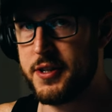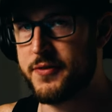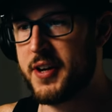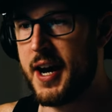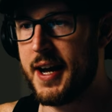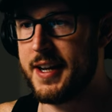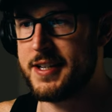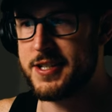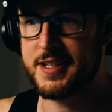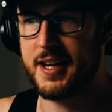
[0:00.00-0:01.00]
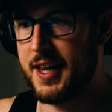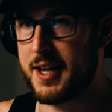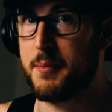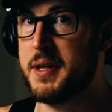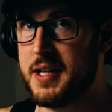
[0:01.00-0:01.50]
You've got, it's just kind of
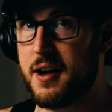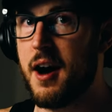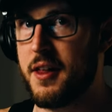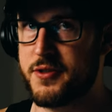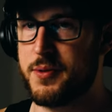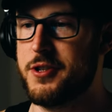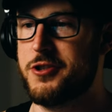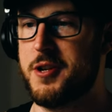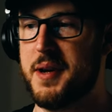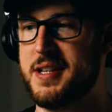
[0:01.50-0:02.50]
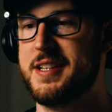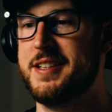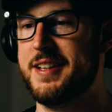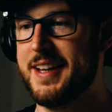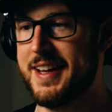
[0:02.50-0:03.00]
like Mia Goth trilogy
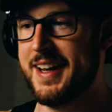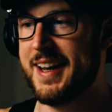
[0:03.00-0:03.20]
basically.